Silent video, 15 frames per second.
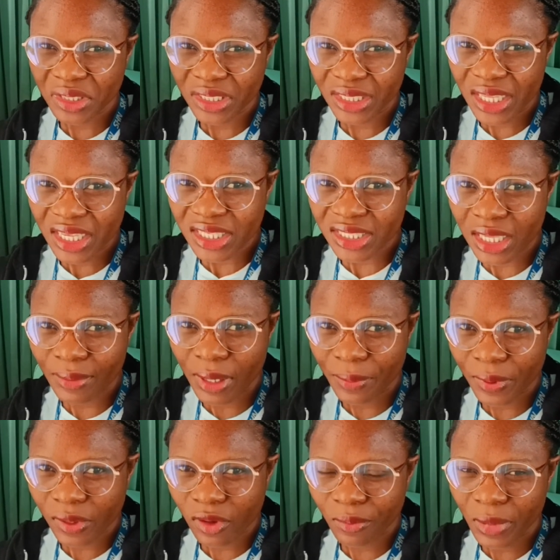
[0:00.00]
The next time I
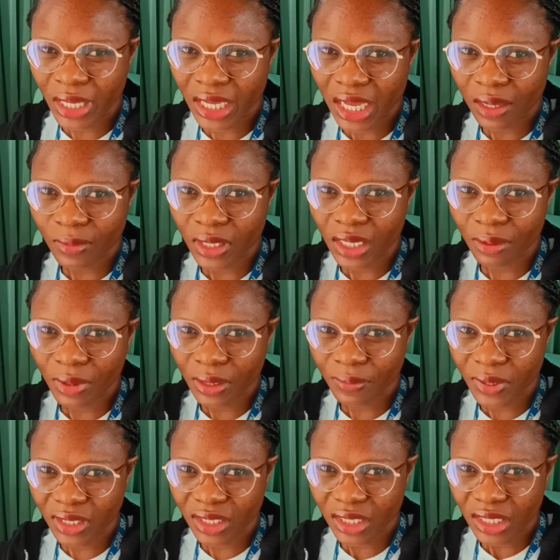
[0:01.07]
pick up my camera might
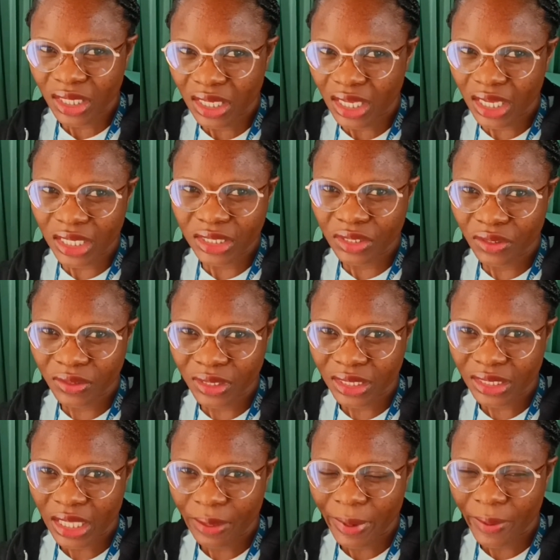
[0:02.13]
be any other
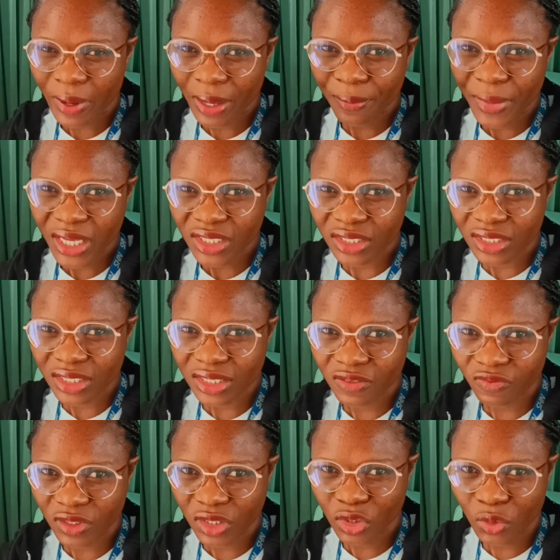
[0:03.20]
time. I might merge this
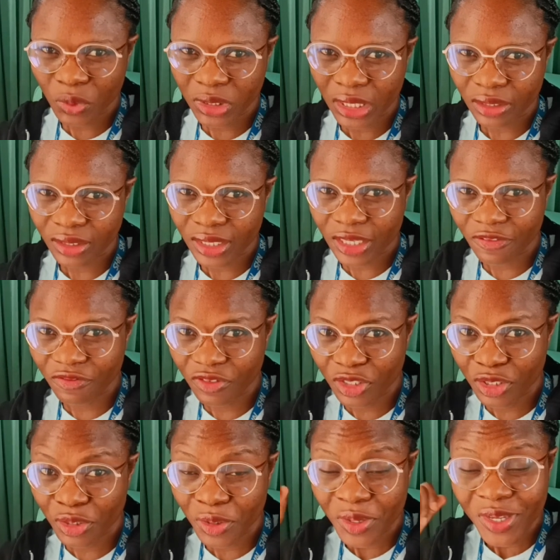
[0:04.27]
video with another
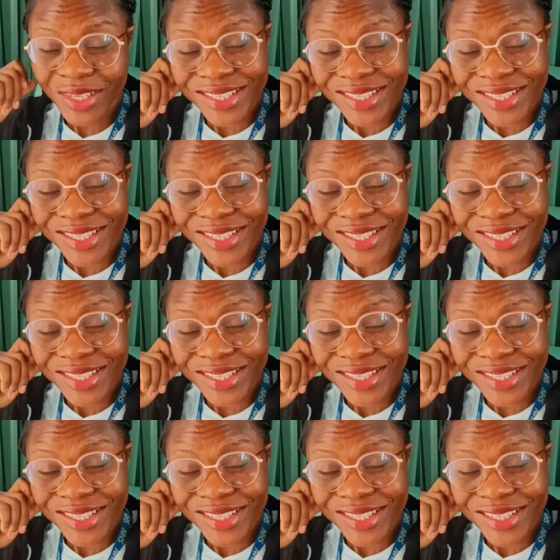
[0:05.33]
video.